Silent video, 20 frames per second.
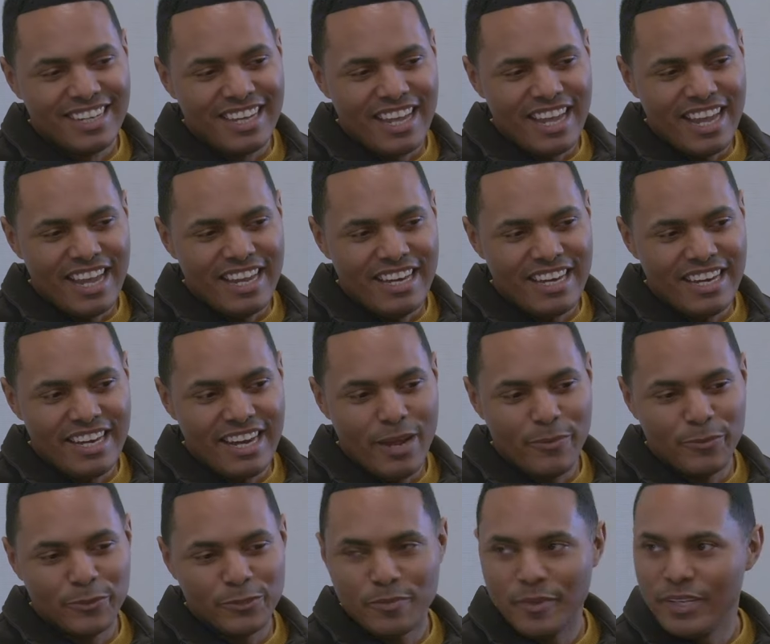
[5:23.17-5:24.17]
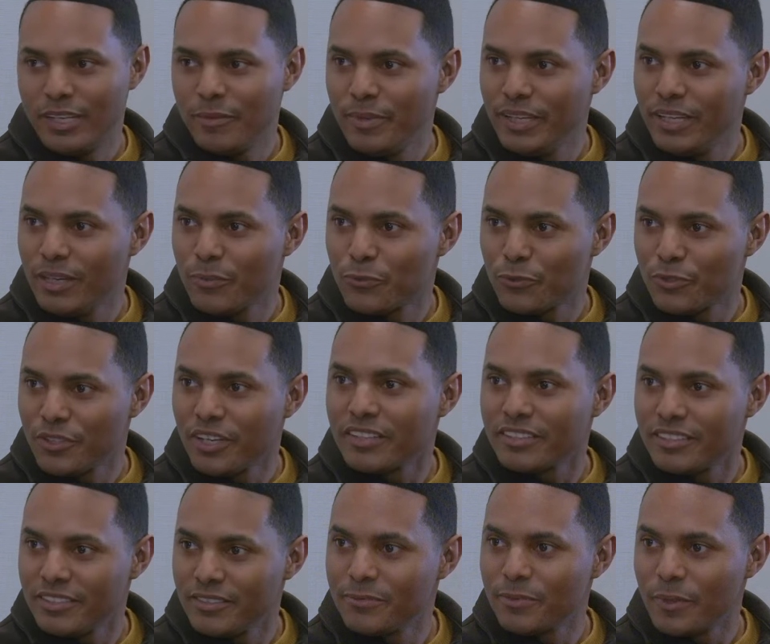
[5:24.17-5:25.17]
and it enables me to be a
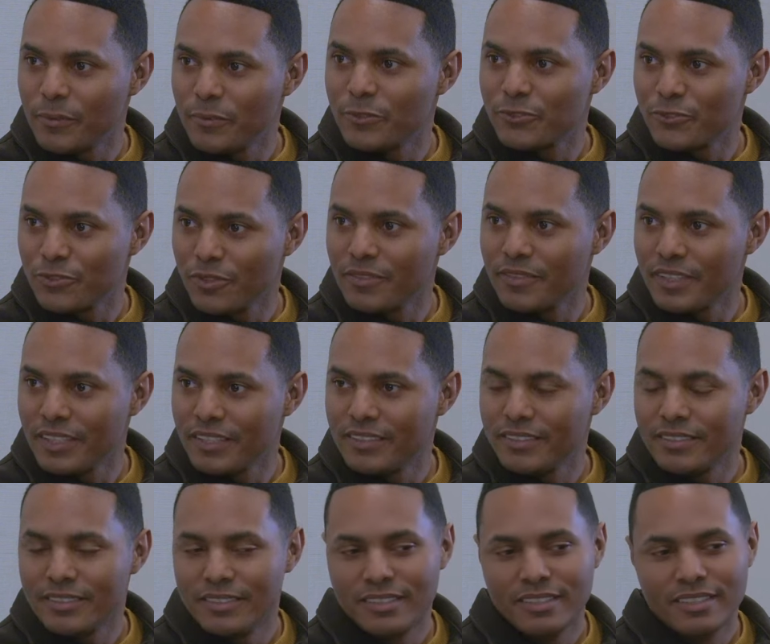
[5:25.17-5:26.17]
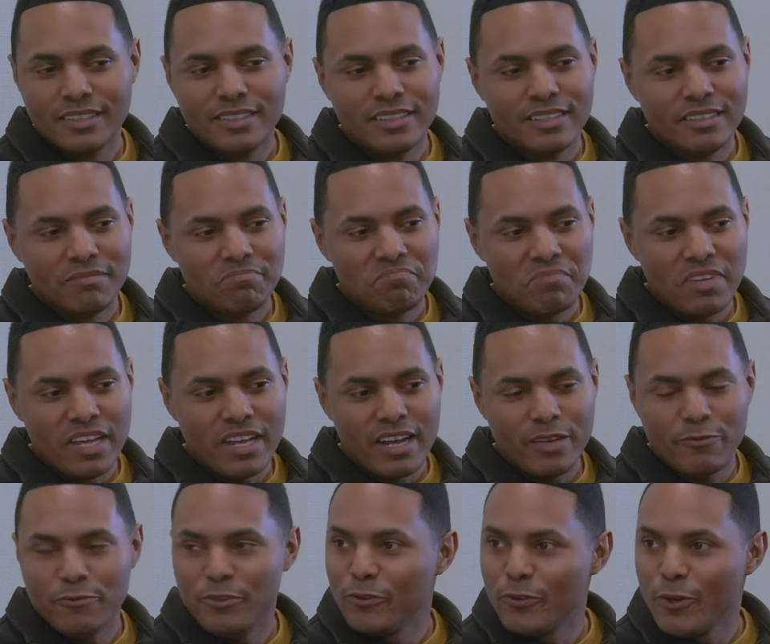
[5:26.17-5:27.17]
productive public servant. And
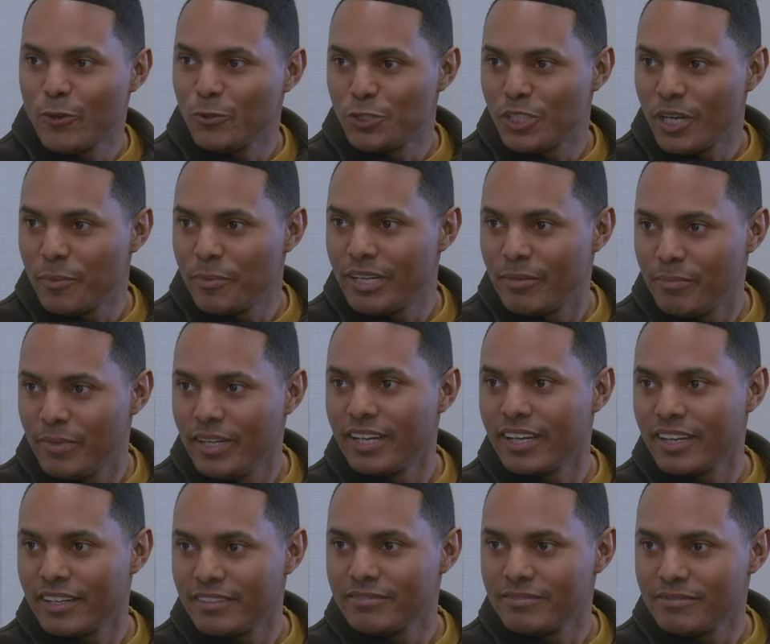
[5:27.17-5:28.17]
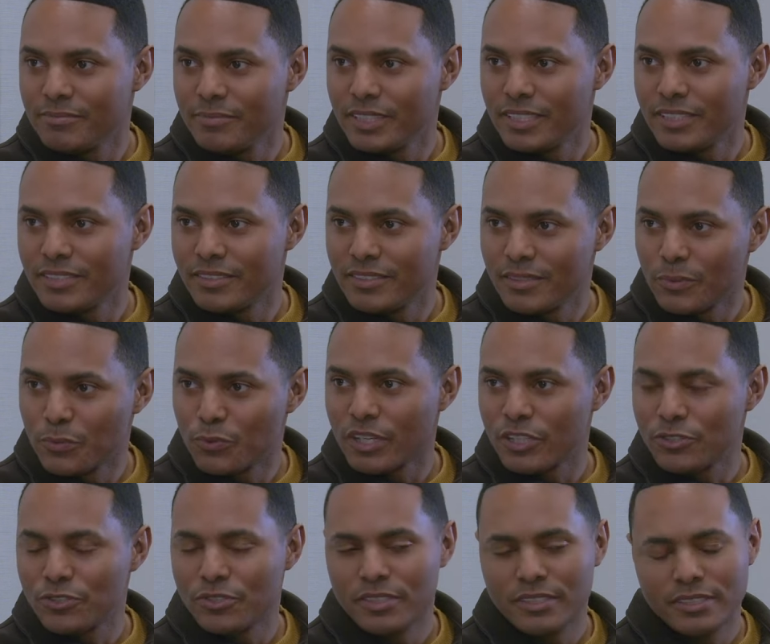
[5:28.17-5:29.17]
I feel no shame in admitting it, because
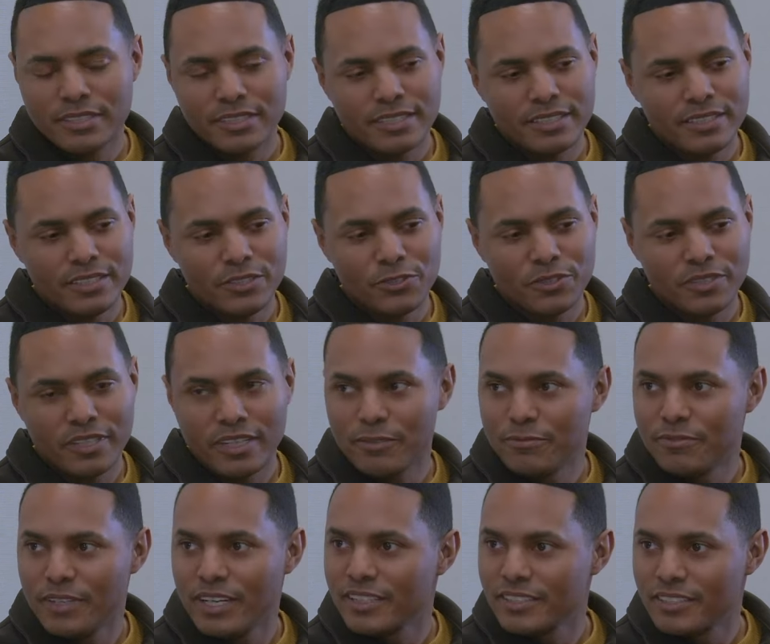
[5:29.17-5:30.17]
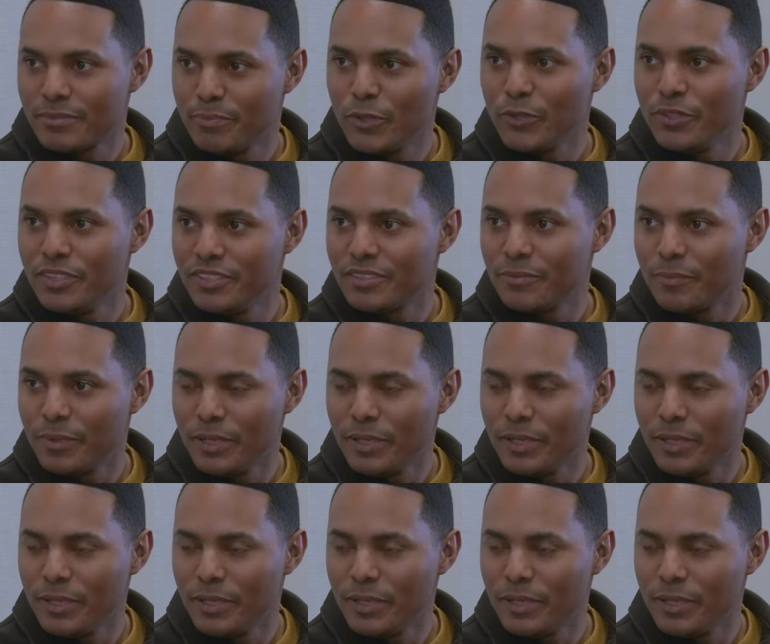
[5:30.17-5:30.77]
depression is a condition that affects millions of